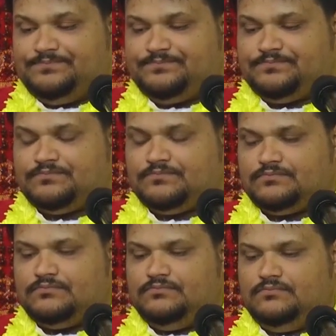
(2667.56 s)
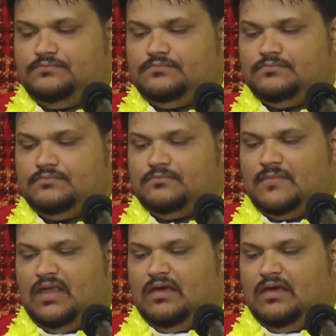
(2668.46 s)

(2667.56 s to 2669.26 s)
Nobody speaks.